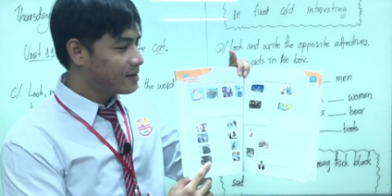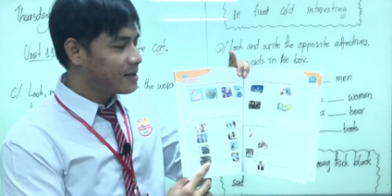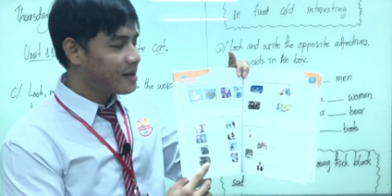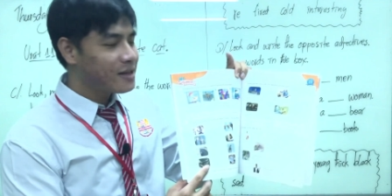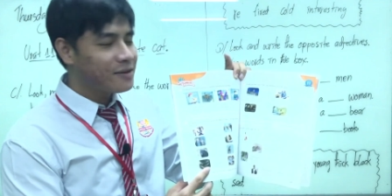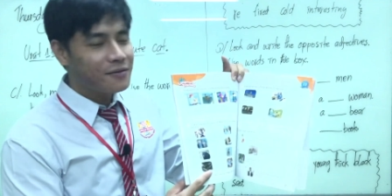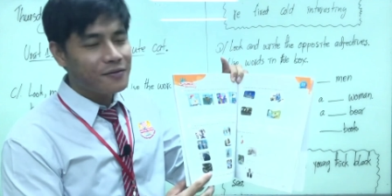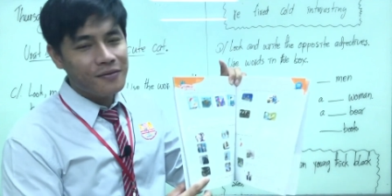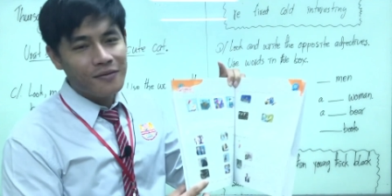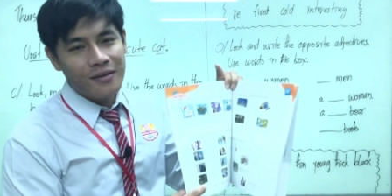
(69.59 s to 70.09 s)

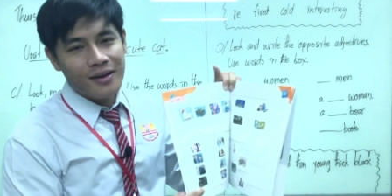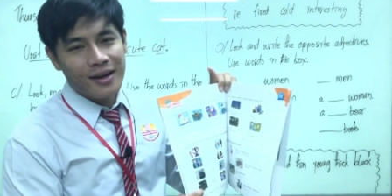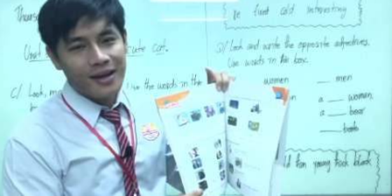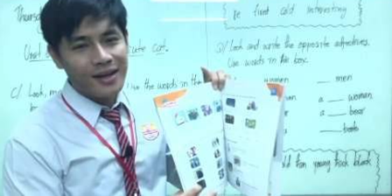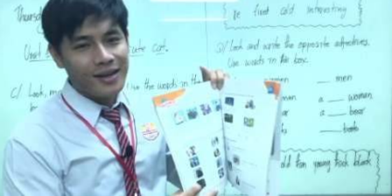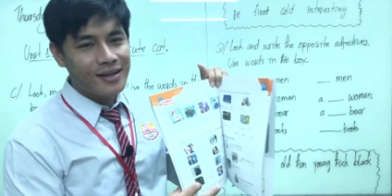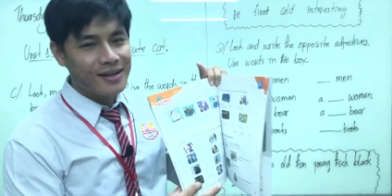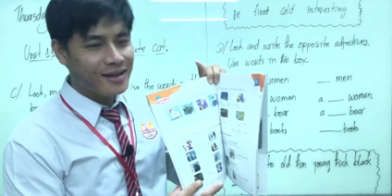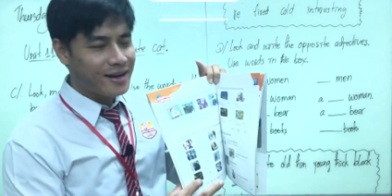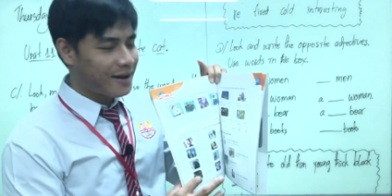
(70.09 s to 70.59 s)
Yes, very
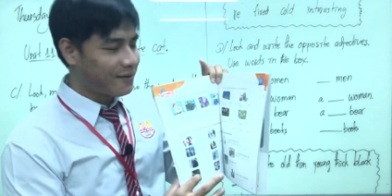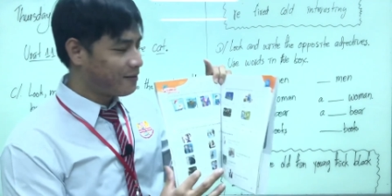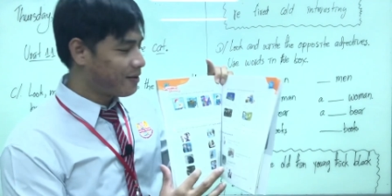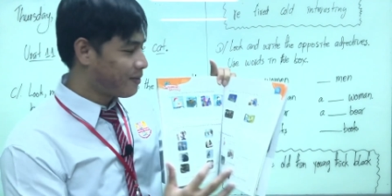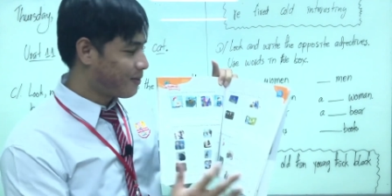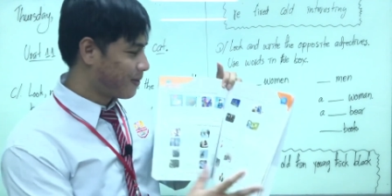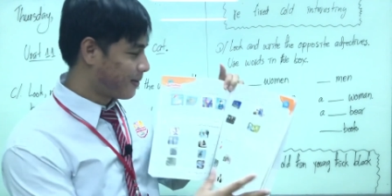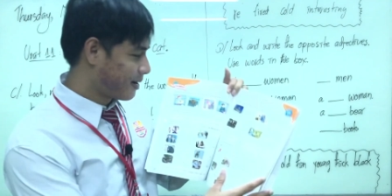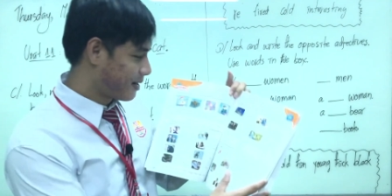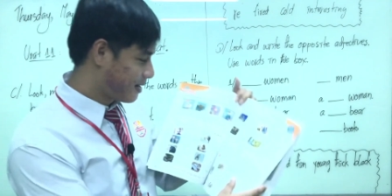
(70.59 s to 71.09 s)
good,
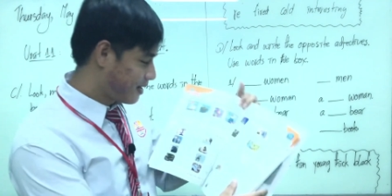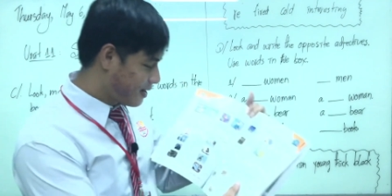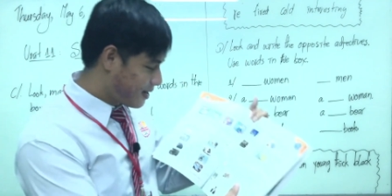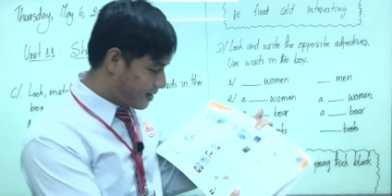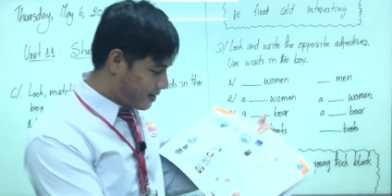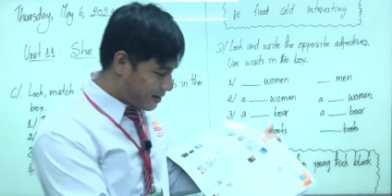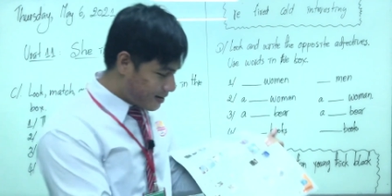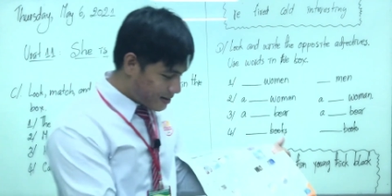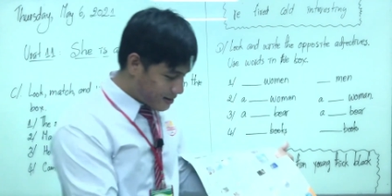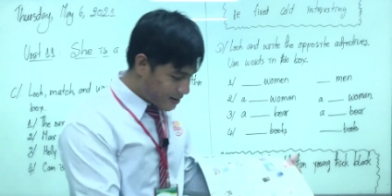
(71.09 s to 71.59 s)
everyone.
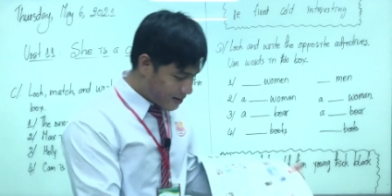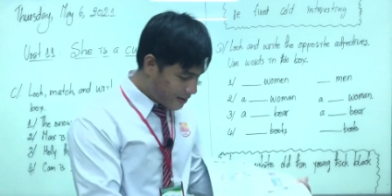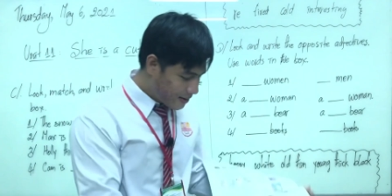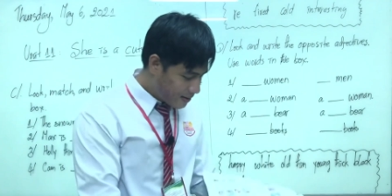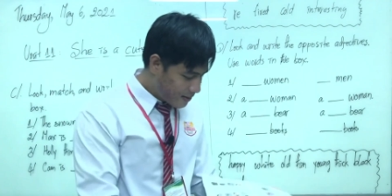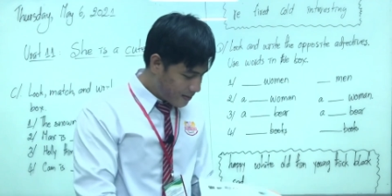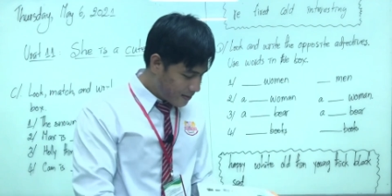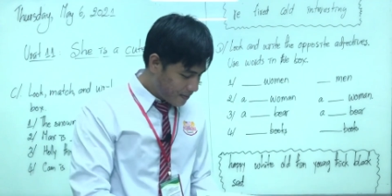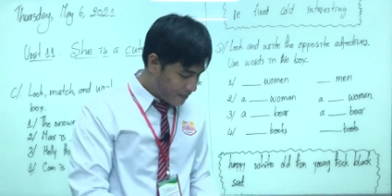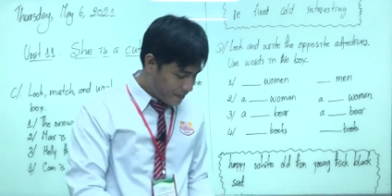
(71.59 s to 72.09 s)
So,